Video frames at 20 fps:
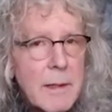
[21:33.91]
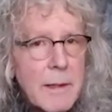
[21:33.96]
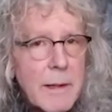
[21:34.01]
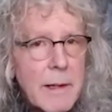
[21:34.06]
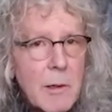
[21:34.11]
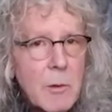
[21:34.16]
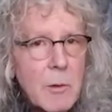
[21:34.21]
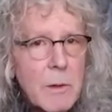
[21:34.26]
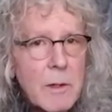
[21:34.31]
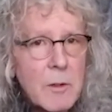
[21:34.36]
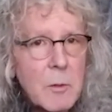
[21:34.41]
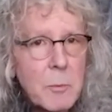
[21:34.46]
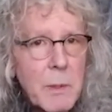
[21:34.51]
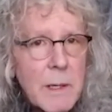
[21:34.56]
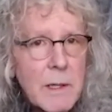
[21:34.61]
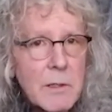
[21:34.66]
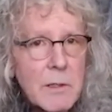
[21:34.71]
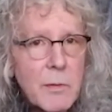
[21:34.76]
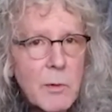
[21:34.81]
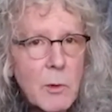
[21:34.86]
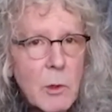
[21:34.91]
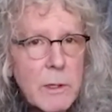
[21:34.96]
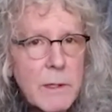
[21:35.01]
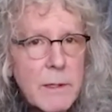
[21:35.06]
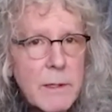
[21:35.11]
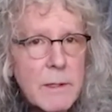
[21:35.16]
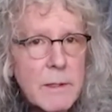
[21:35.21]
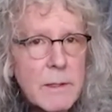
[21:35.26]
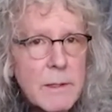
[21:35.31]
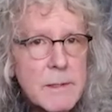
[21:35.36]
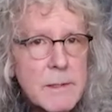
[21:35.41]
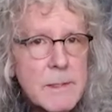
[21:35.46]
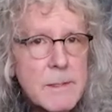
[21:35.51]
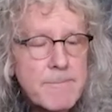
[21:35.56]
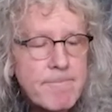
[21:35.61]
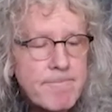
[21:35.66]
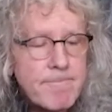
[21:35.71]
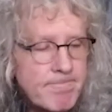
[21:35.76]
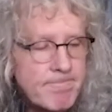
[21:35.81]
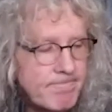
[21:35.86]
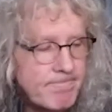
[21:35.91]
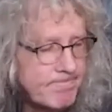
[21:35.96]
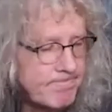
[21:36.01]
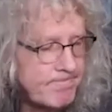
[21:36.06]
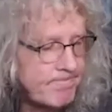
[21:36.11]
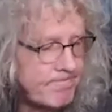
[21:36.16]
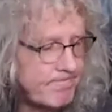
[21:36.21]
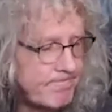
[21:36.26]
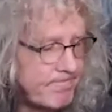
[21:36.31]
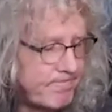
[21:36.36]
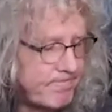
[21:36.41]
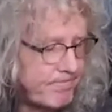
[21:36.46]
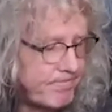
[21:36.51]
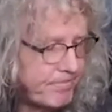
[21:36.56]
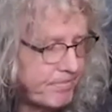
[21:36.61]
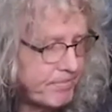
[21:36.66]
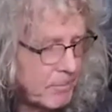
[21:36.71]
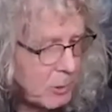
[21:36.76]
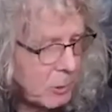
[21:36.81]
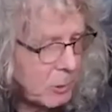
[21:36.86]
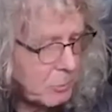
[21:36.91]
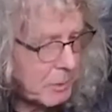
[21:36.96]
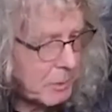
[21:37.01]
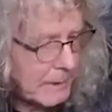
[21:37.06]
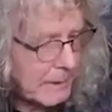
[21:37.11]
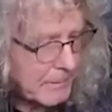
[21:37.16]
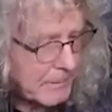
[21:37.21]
of that one this past 4 years. You bet.